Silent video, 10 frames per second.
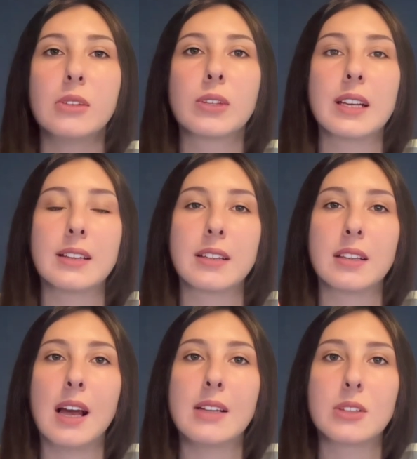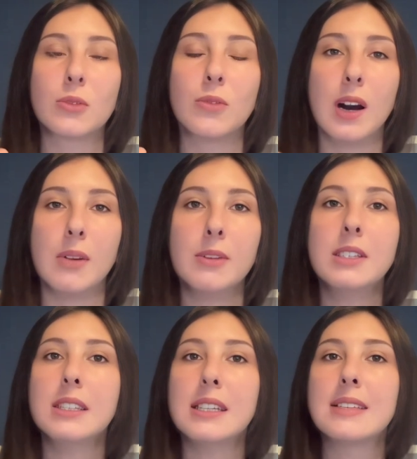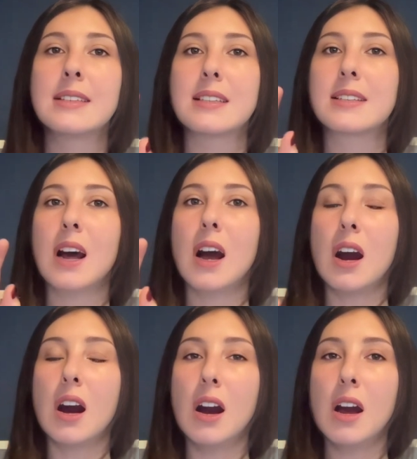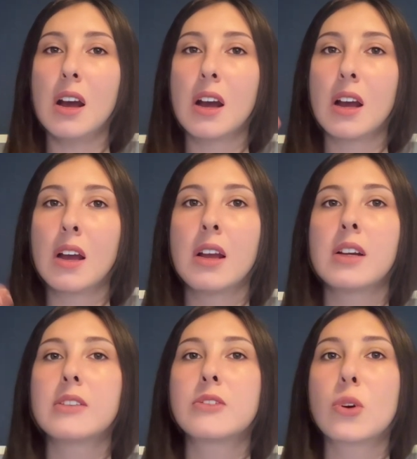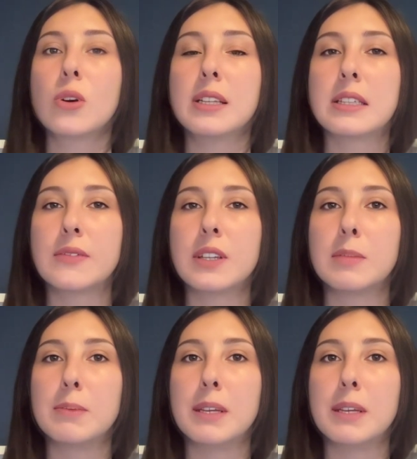look at the last vowel. It is a. So it will